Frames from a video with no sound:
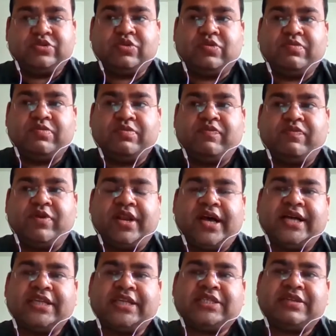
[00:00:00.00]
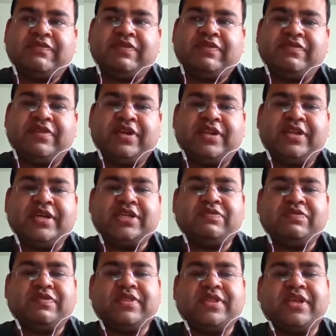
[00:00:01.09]
So for last 15 years,
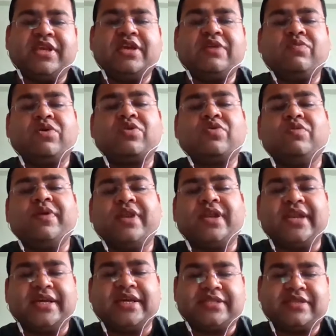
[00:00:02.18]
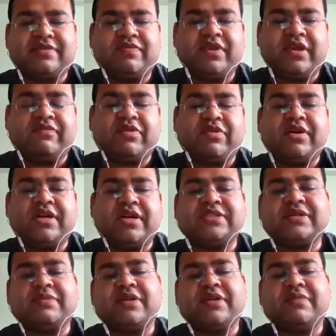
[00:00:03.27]
we were thinking what could be the next. We have not
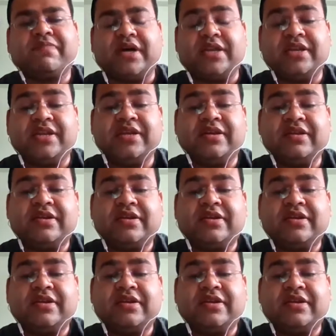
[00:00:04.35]
done something pioneering.